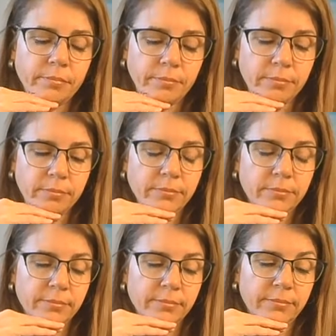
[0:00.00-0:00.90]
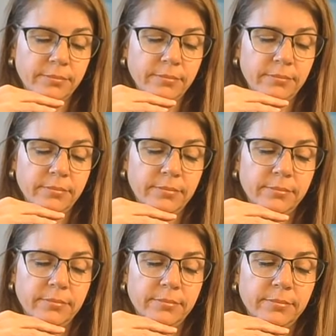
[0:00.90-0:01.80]

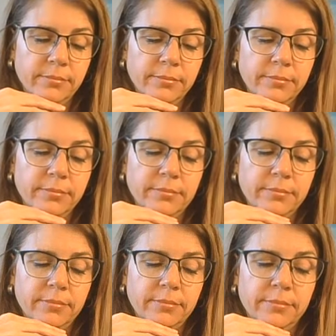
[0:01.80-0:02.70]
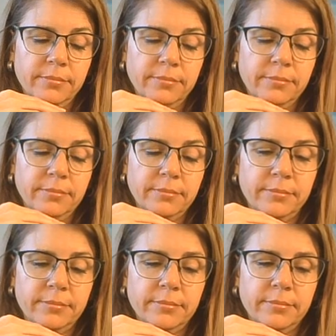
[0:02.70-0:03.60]

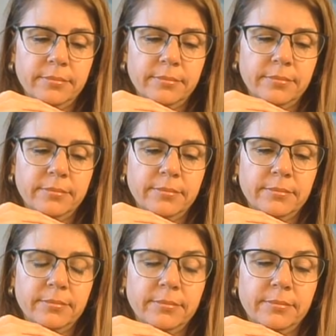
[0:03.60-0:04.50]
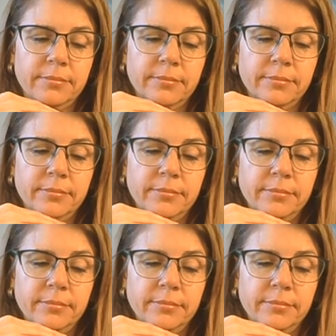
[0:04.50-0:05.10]
No one is speaking in this clip.